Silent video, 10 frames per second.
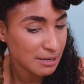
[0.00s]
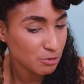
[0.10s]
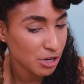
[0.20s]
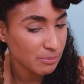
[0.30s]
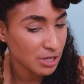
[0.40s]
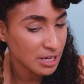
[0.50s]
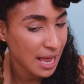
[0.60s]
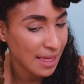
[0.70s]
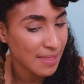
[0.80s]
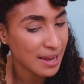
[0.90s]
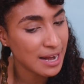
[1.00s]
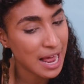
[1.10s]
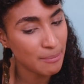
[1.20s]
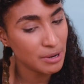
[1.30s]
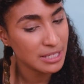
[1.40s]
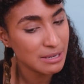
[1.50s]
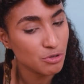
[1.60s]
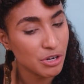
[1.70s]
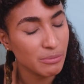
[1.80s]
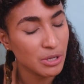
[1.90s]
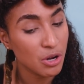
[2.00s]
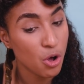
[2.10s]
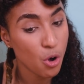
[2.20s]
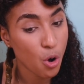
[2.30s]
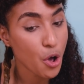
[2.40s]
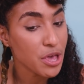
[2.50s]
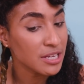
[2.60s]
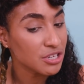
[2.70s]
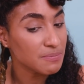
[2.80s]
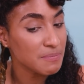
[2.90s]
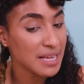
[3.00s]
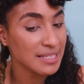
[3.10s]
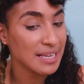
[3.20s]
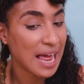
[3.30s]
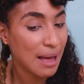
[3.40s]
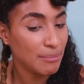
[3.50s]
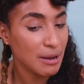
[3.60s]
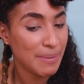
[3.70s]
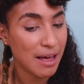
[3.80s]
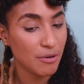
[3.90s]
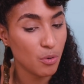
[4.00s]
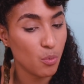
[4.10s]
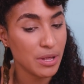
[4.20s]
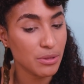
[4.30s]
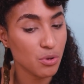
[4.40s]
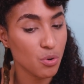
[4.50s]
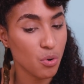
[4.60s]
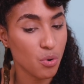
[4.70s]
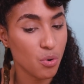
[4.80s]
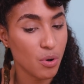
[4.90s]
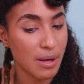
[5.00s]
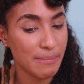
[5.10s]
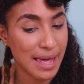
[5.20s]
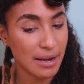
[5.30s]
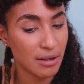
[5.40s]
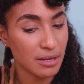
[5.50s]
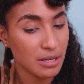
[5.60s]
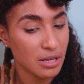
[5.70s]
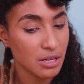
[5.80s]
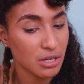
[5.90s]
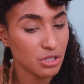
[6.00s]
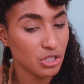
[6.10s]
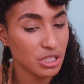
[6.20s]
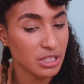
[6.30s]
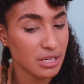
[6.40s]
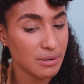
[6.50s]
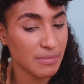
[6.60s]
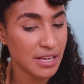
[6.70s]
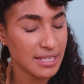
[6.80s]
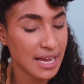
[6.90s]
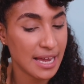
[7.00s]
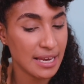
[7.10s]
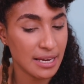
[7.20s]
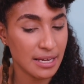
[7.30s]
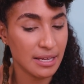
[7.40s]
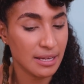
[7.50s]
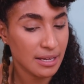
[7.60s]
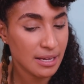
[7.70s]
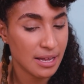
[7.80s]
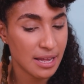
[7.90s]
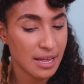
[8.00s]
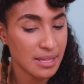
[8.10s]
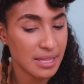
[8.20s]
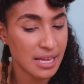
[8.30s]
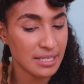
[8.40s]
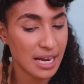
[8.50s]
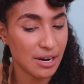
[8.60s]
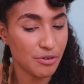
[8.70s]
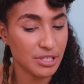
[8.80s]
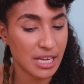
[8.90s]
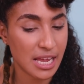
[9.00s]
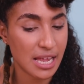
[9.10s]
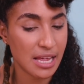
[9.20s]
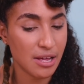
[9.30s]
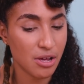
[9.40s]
treatment and then an amla deep treatment, or you can just mix in amla powder with your henna, just to maintain the integrity